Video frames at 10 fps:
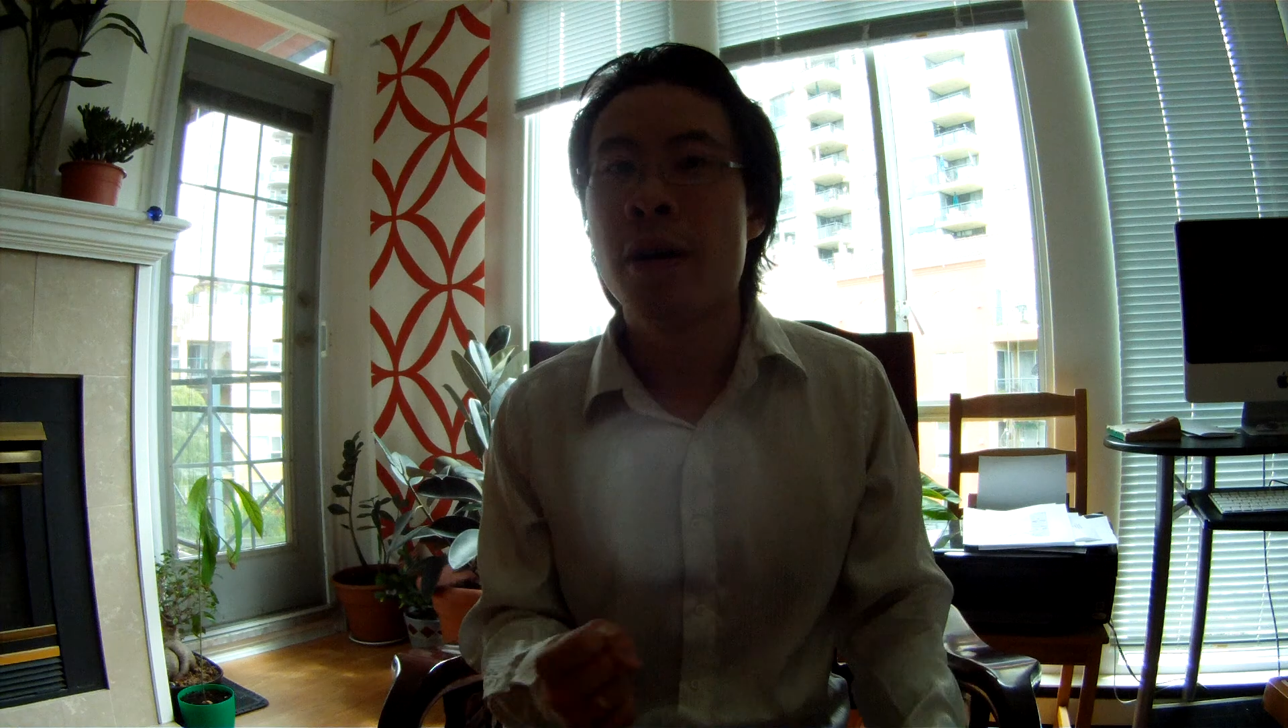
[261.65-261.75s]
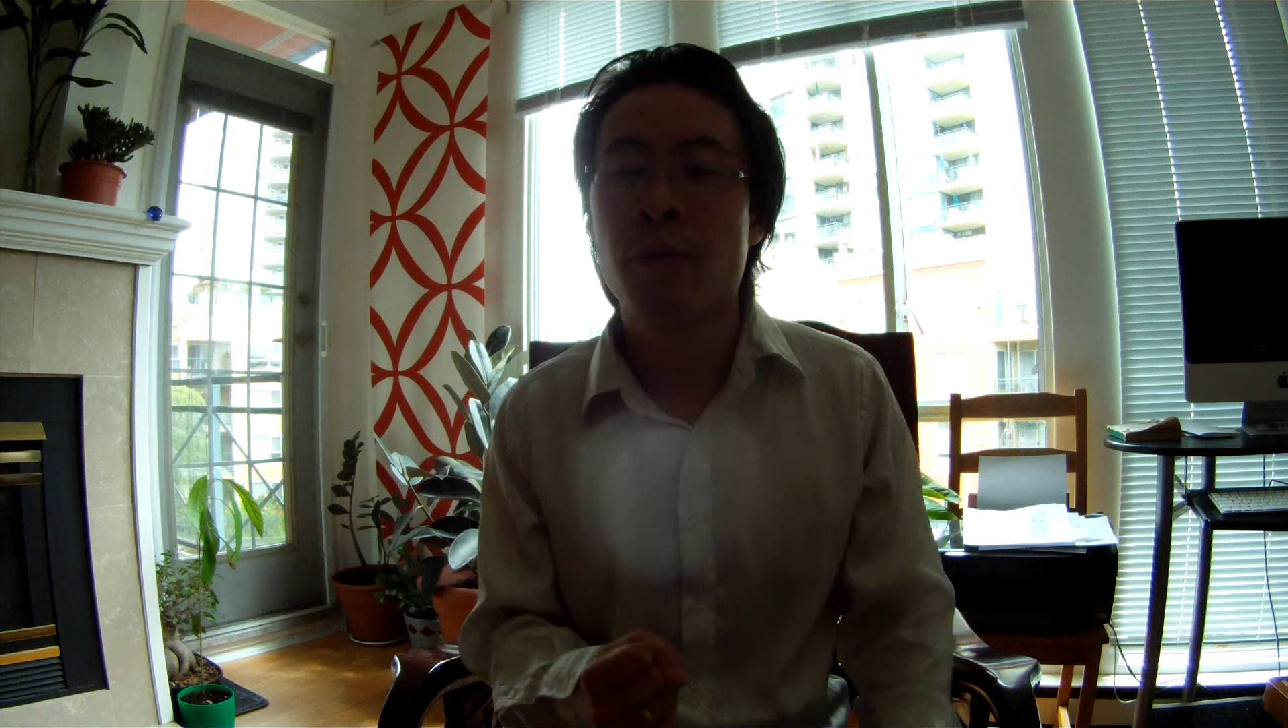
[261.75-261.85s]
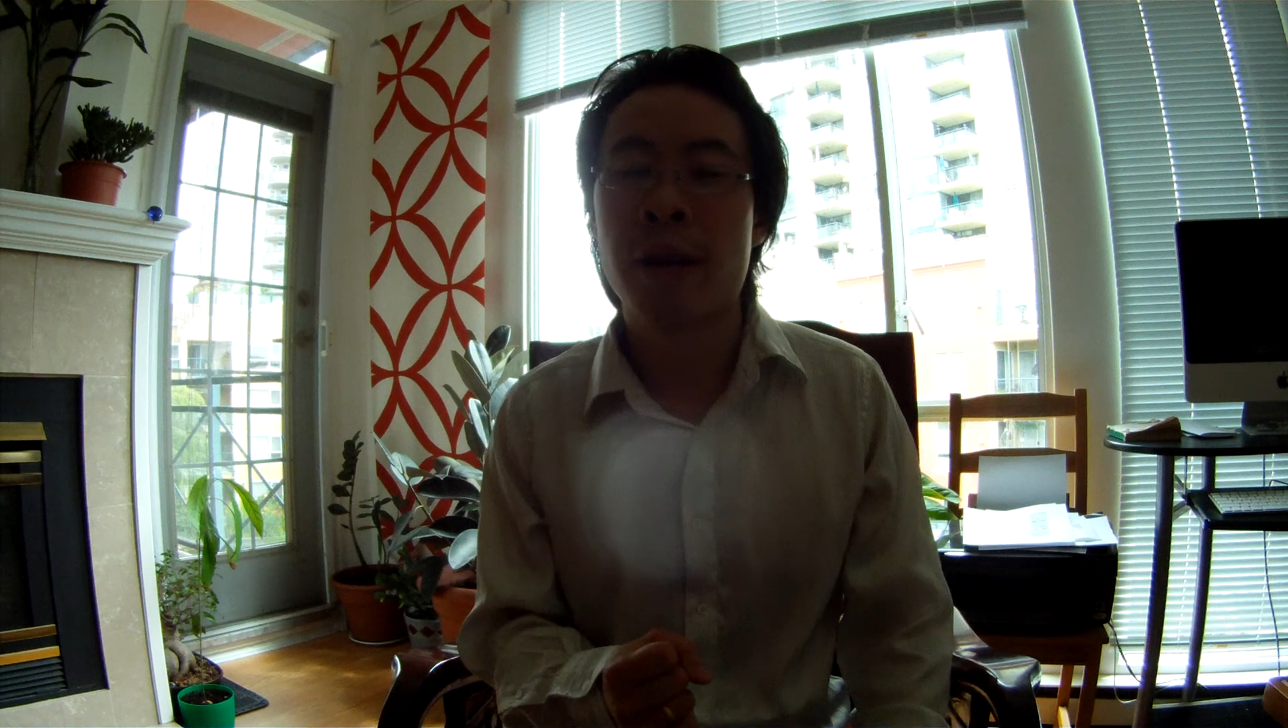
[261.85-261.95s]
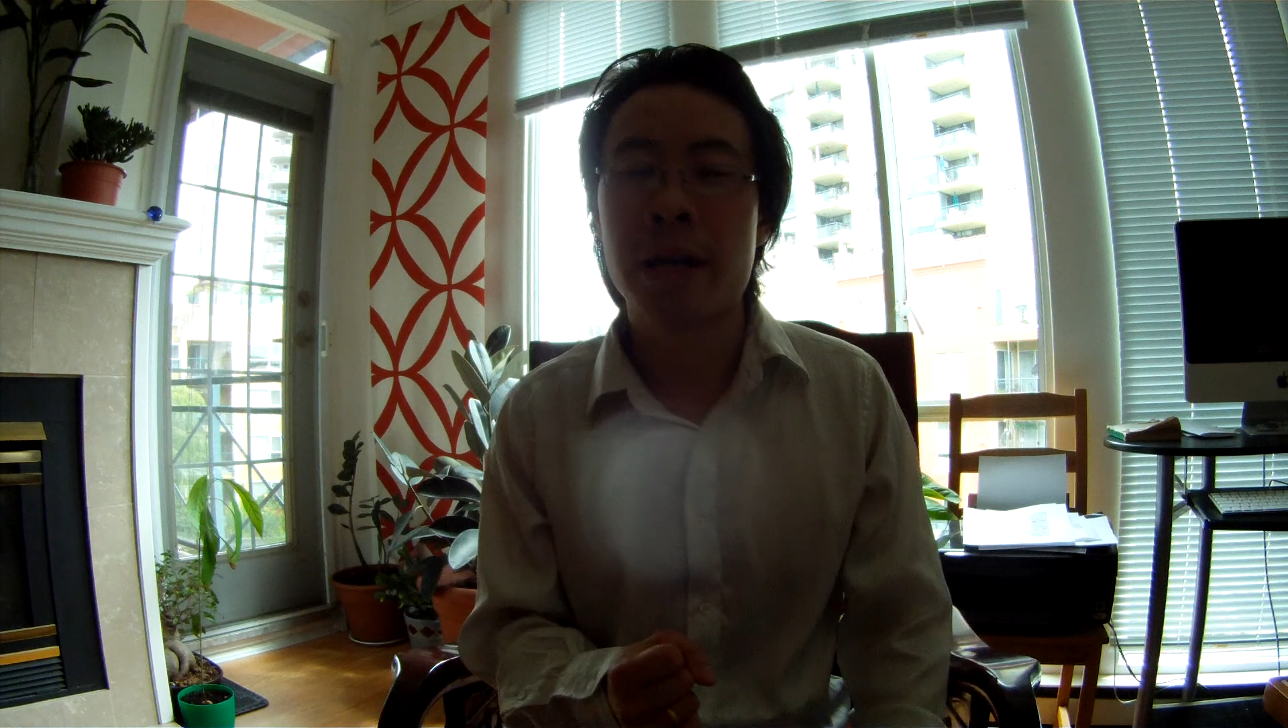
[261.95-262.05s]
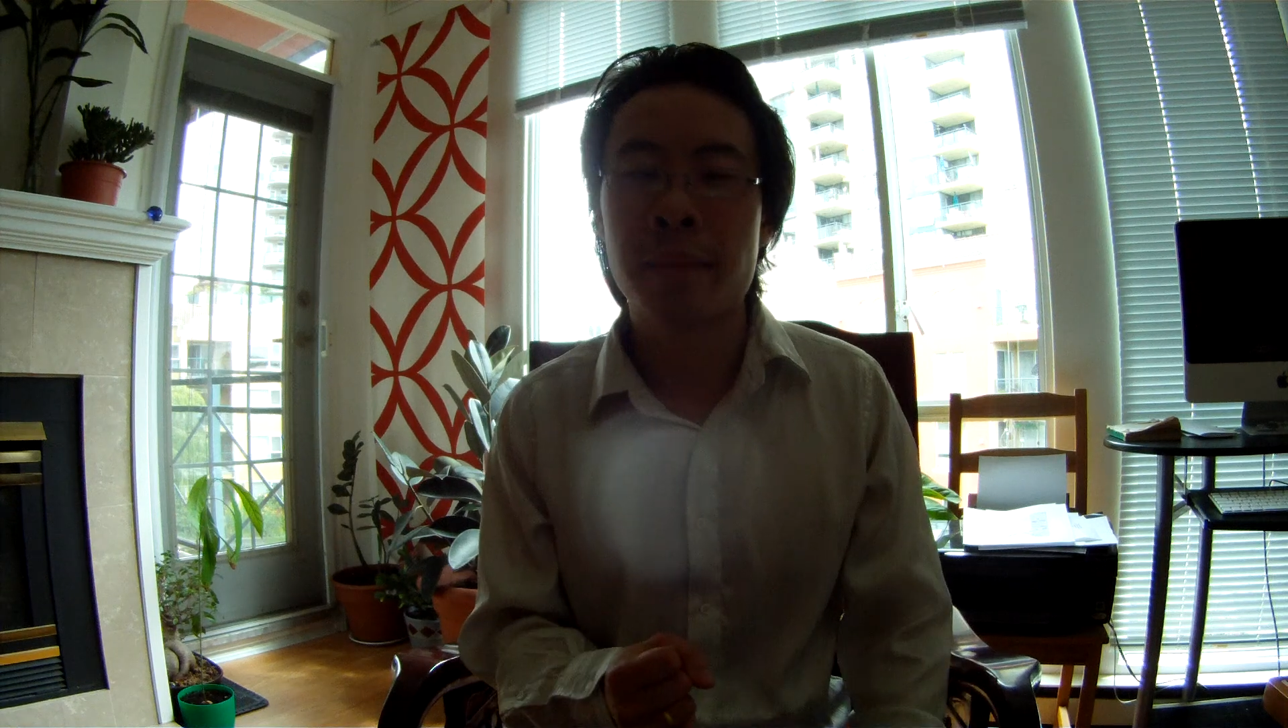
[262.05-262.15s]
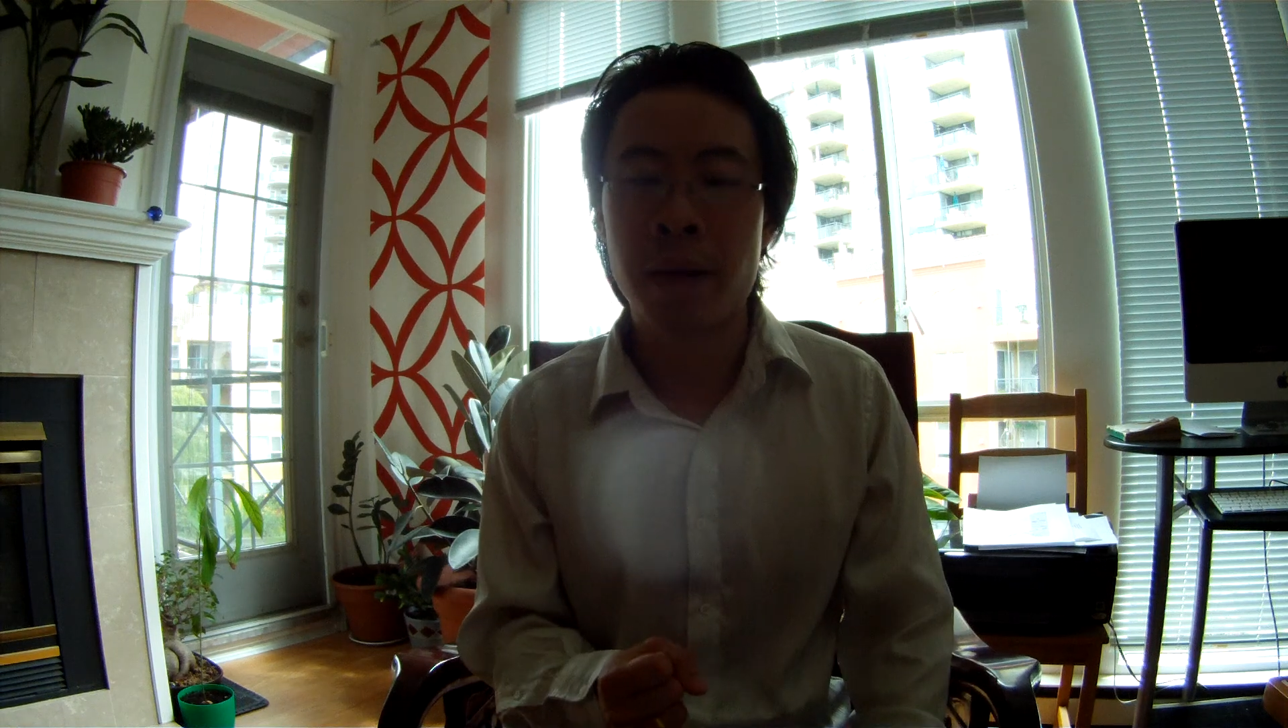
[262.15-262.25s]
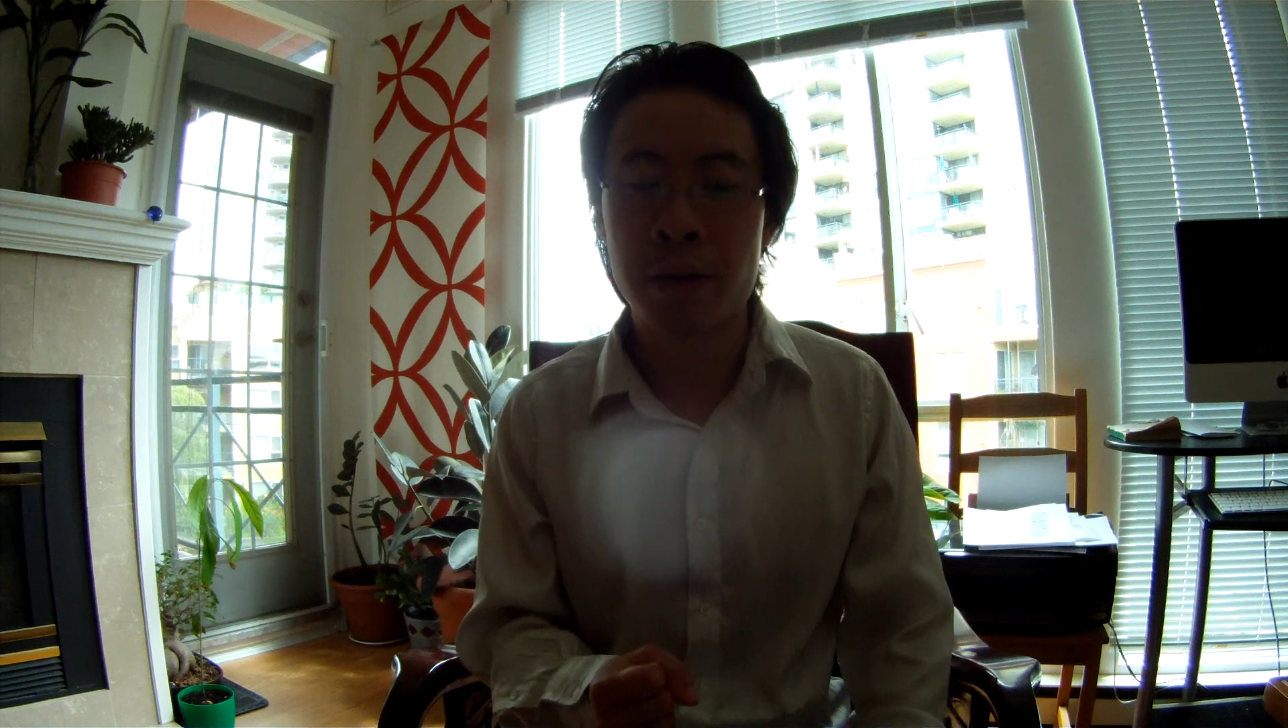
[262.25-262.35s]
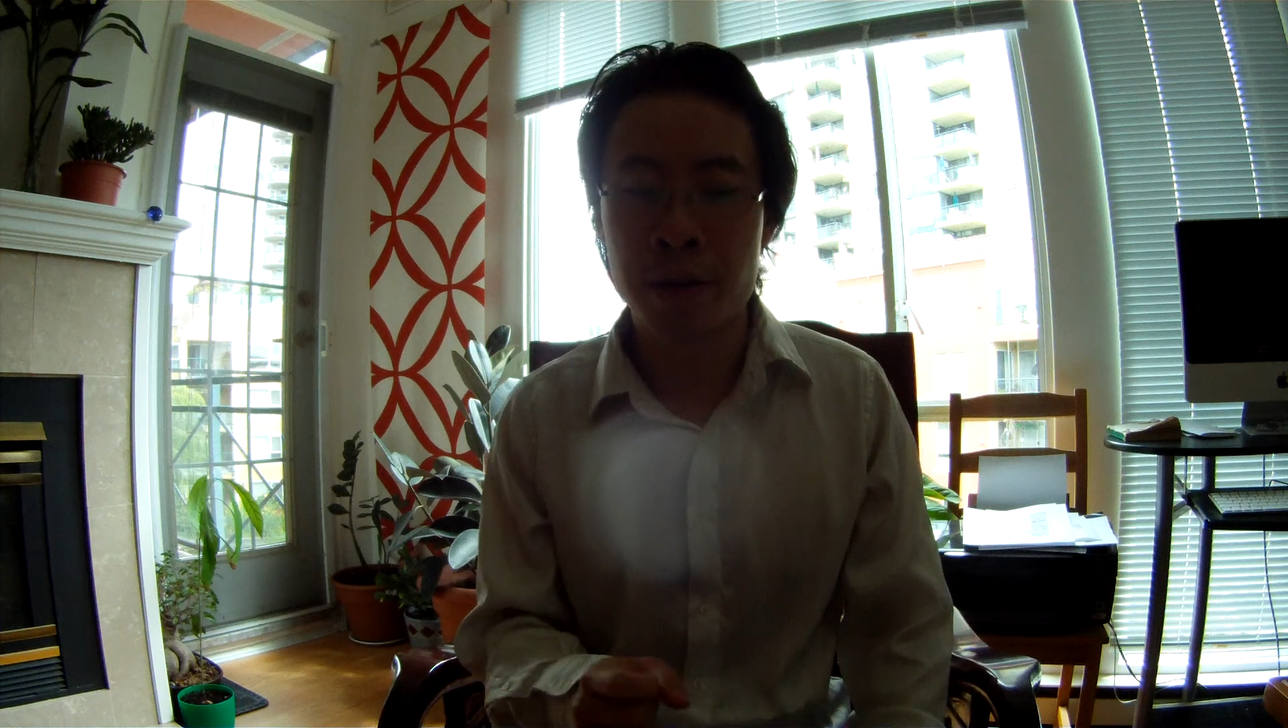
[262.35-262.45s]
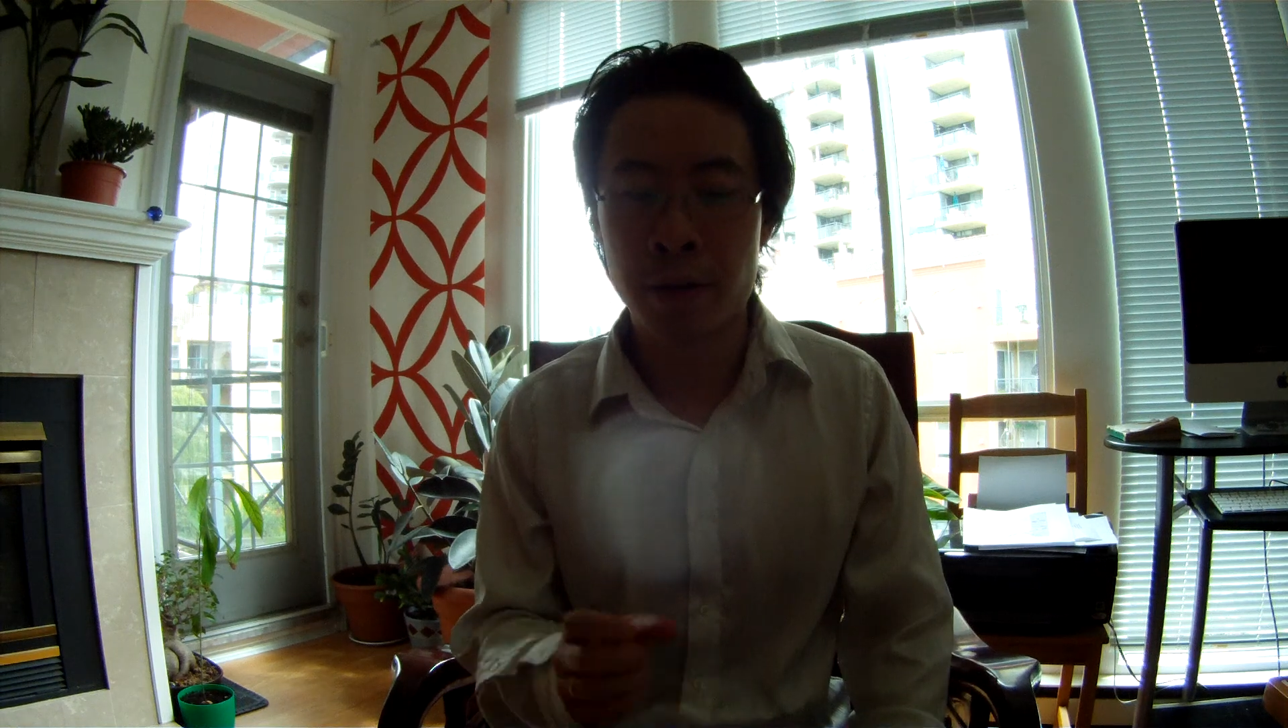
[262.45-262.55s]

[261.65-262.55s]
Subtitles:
writing about